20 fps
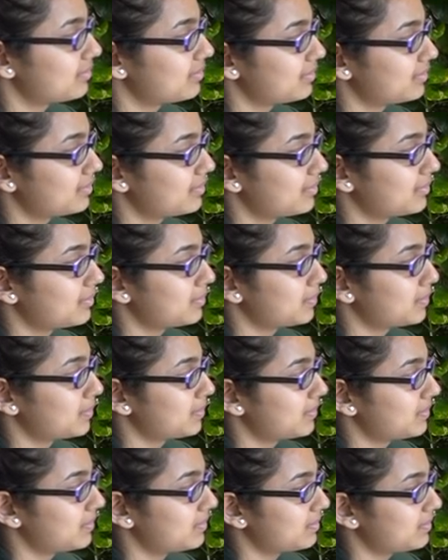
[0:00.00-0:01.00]

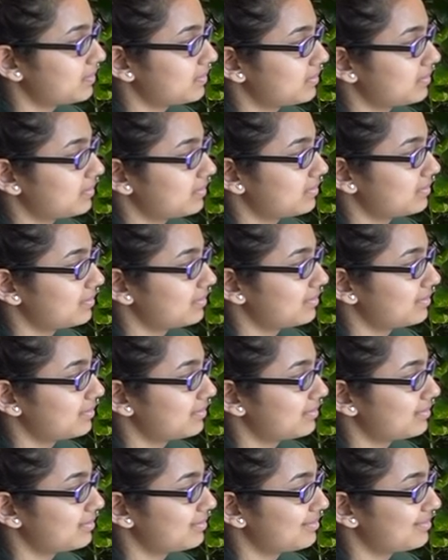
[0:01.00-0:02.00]

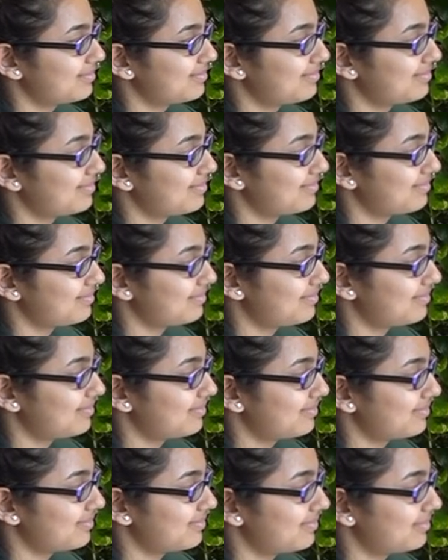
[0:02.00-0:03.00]

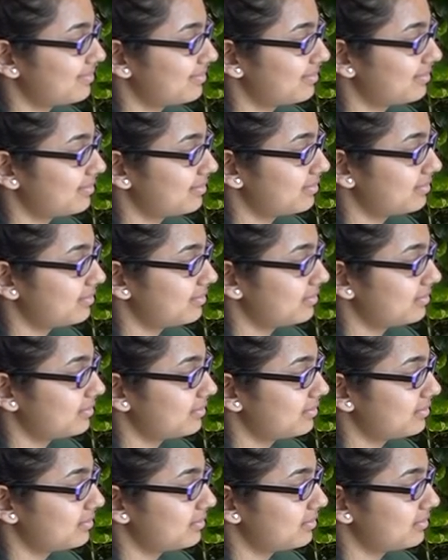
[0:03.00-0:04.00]

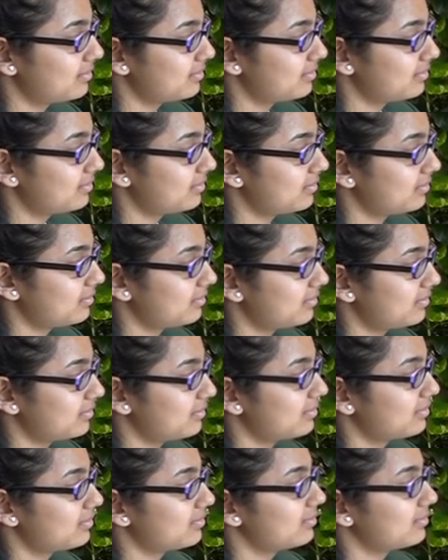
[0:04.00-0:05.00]

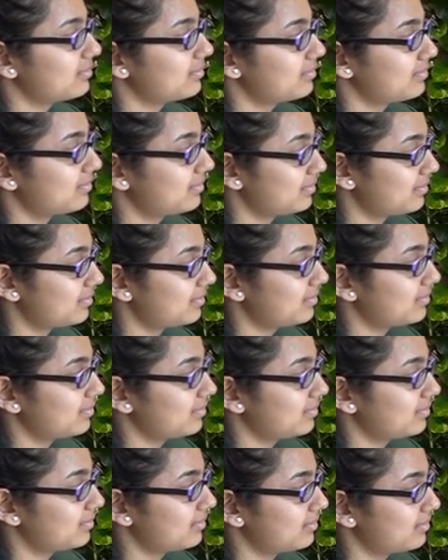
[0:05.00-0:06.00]

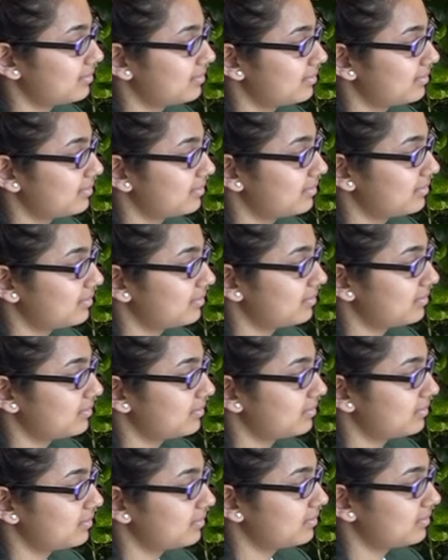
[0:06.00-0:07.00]

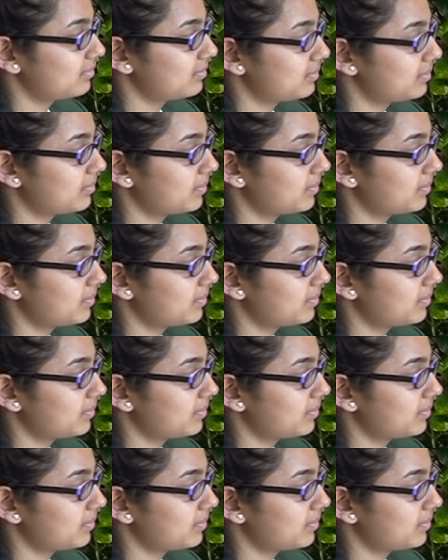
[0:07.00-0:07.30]
[no speech]